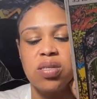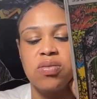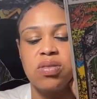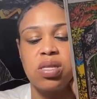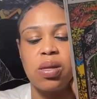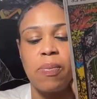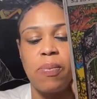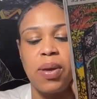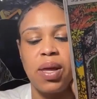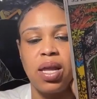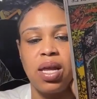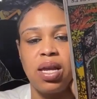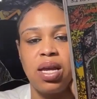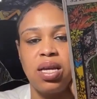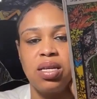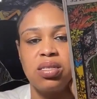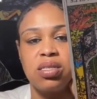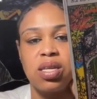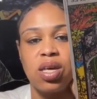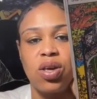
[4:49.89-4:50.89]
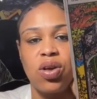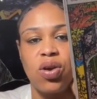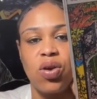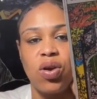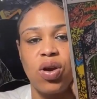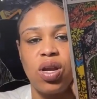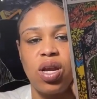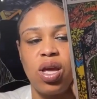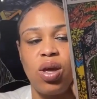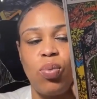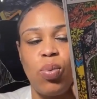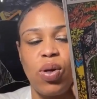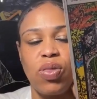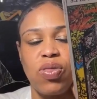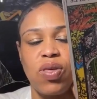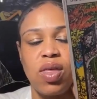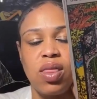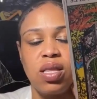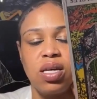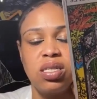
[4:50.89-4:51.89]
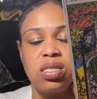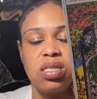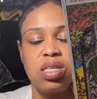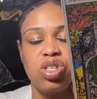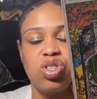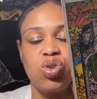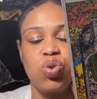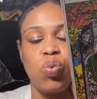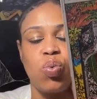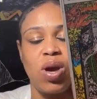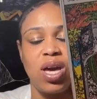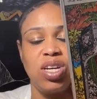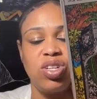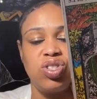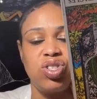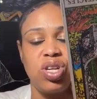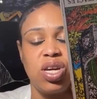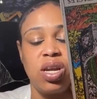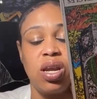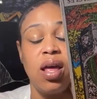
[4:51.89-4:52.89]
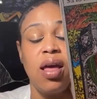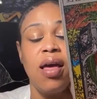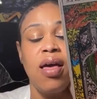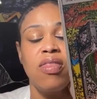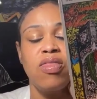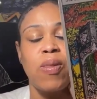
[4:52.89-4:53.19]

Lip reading: of stability and security within this situation,